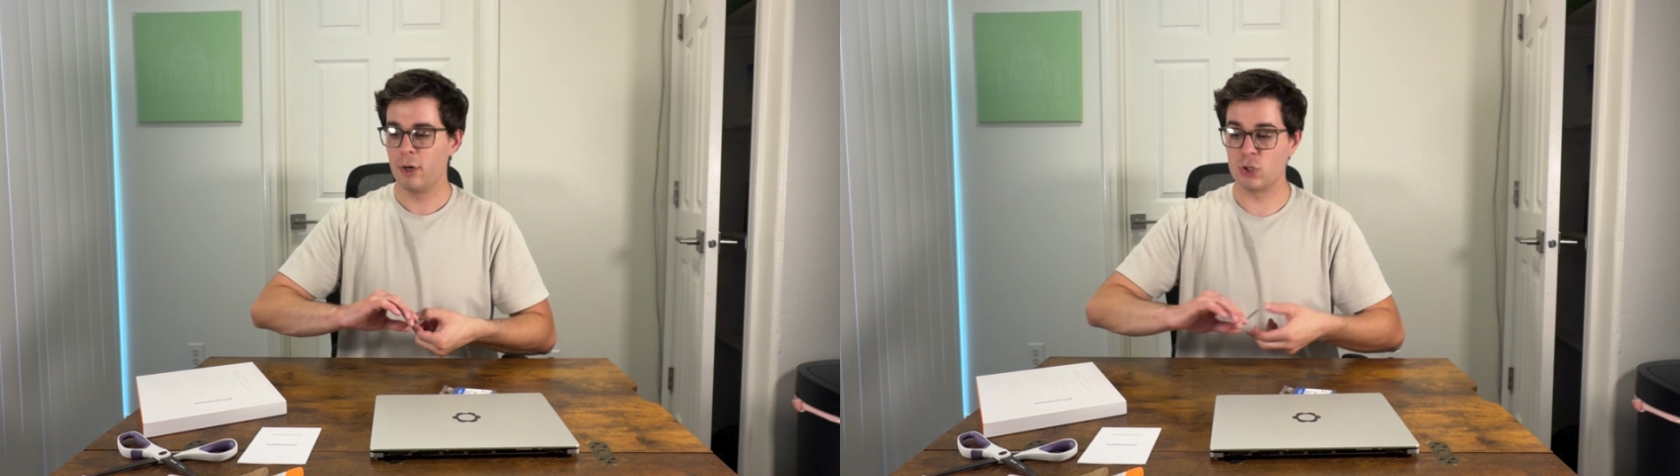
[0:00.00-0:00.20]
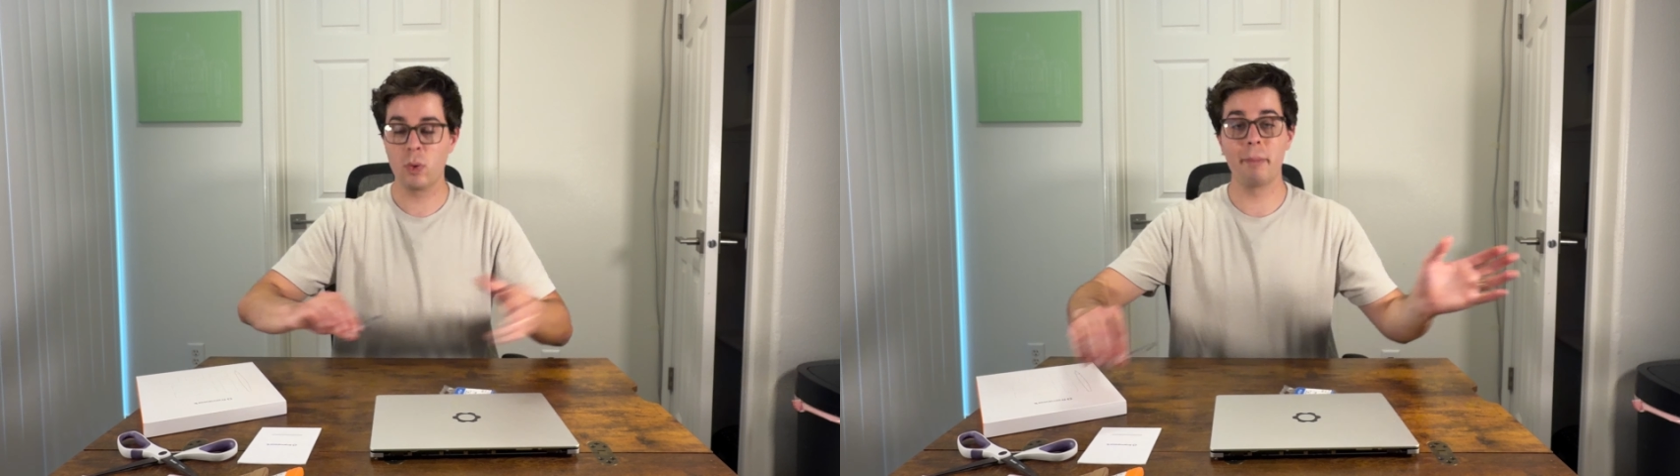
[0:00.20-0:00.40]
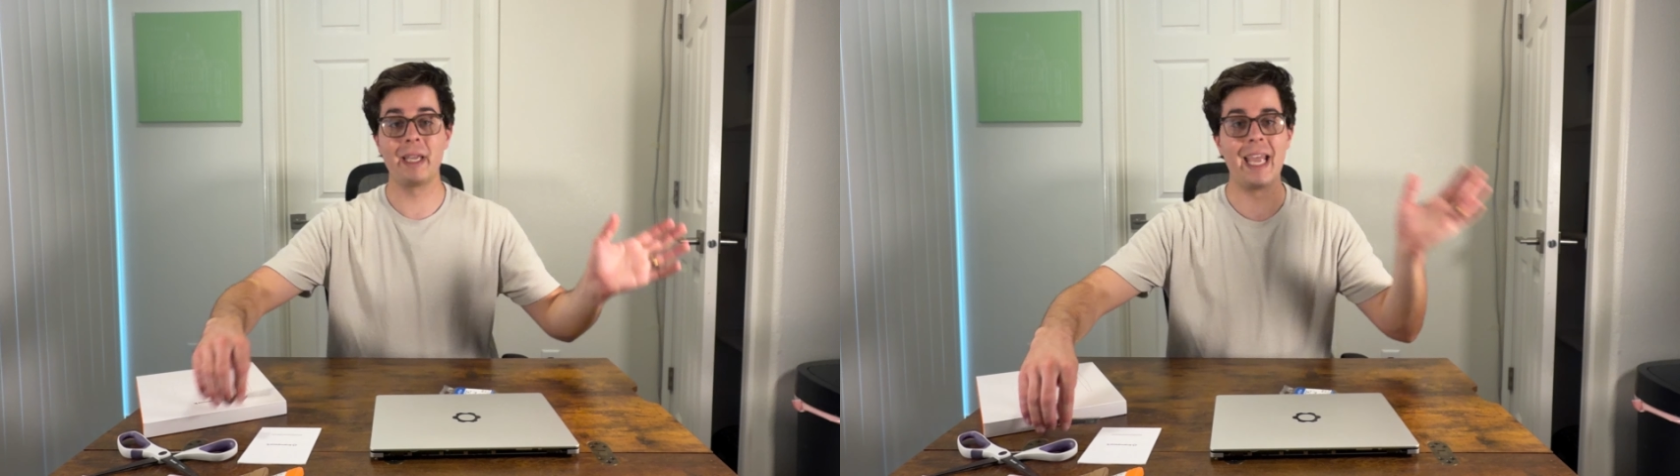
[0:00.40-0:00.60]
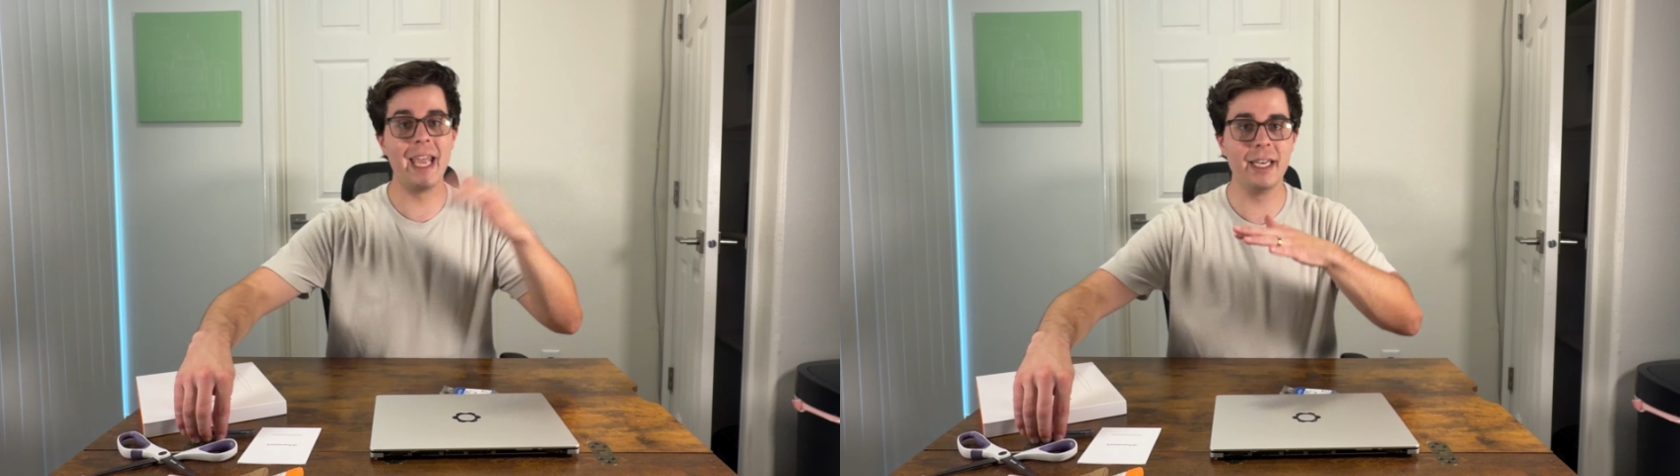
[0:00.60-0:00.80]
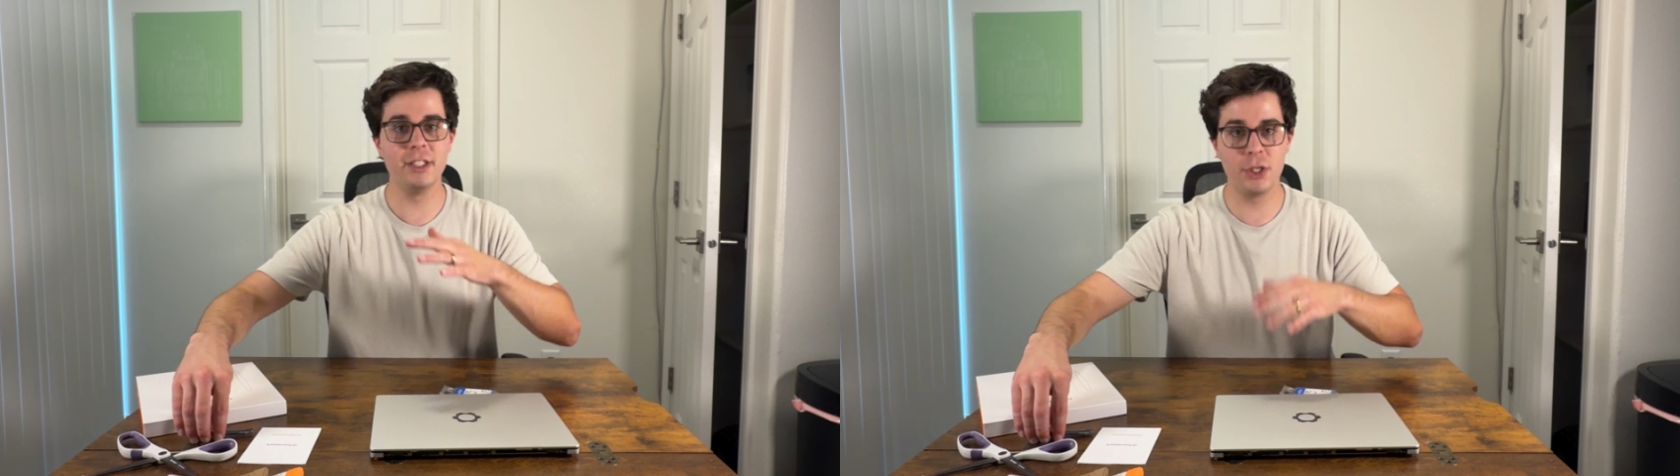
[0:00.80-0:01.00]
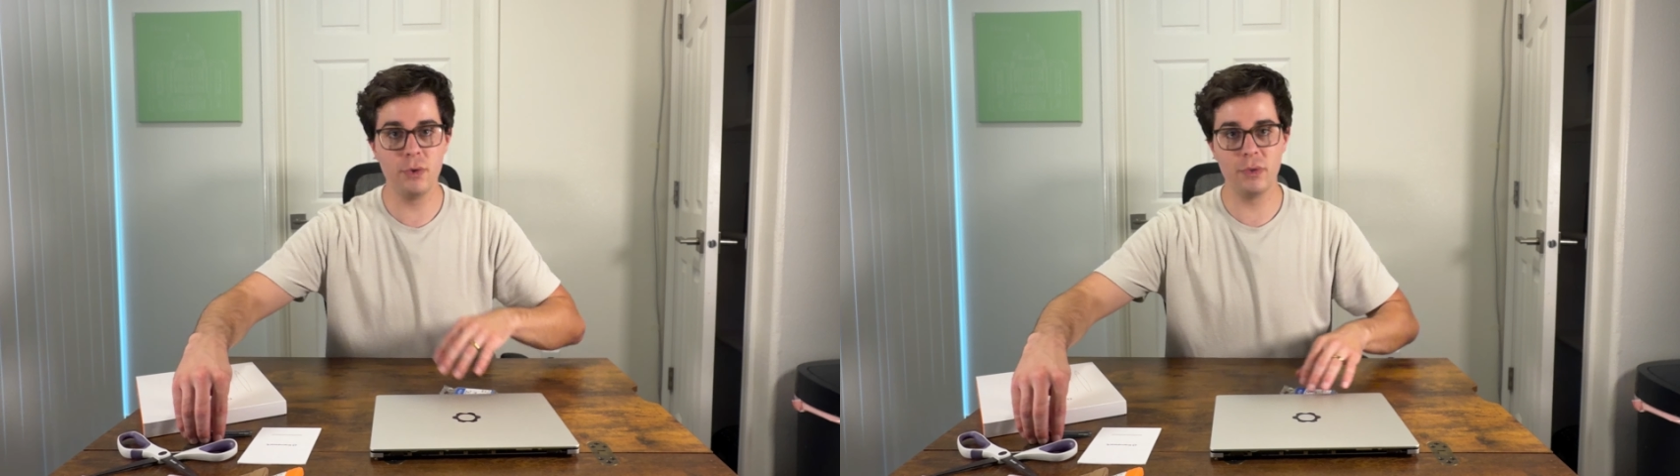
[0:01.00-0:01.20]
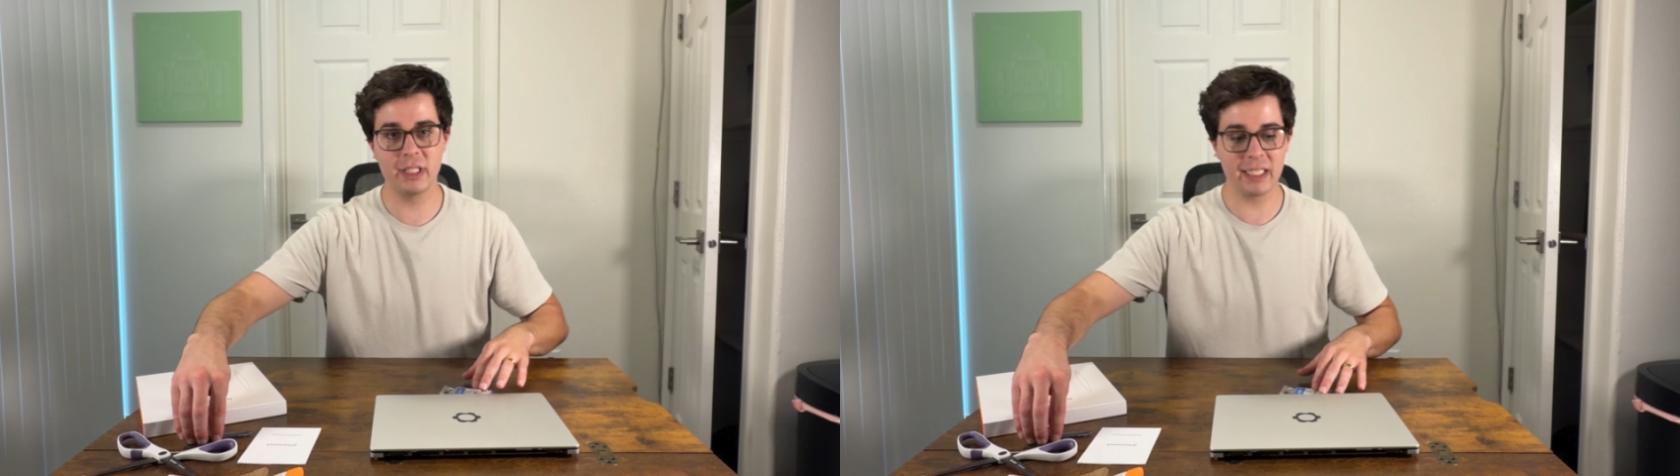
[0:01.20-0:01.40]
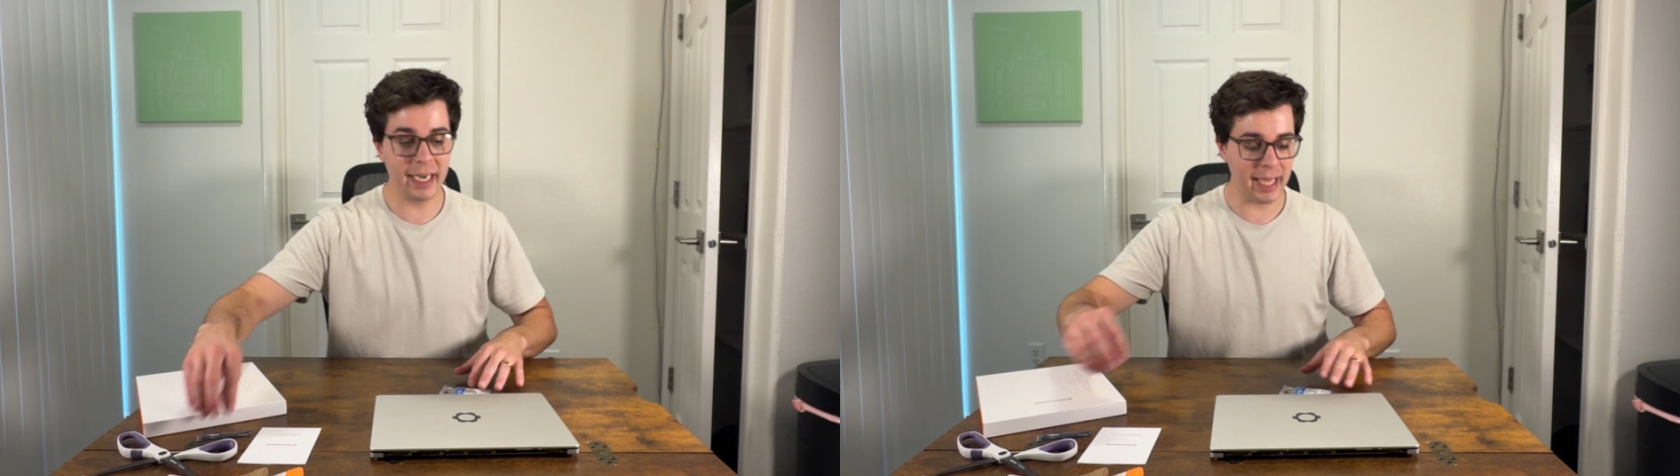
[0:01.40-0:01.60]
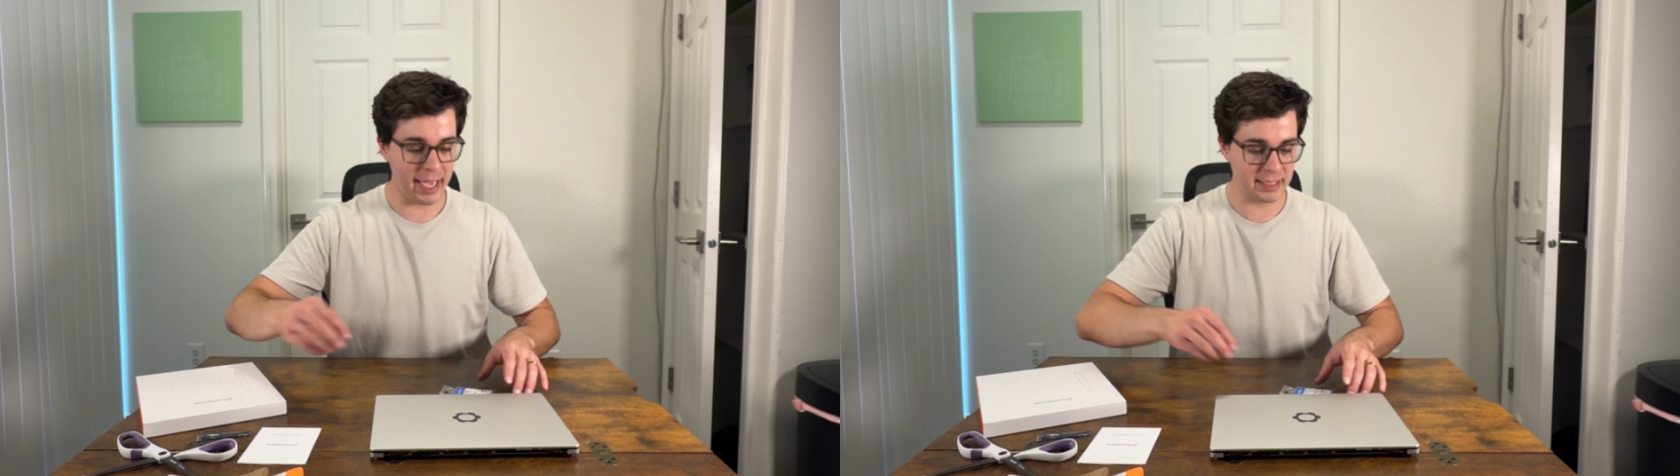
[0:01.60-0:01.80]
SATA